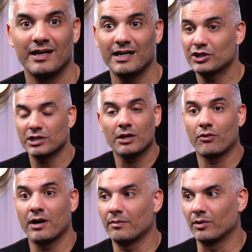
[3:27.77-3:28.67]
It's just
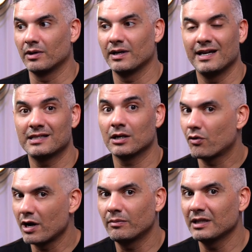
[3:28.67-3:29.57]
incredible. It's an
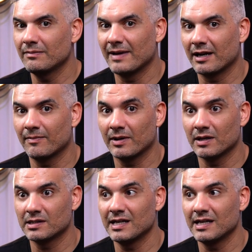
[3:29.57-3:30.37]
incredible lead magnet because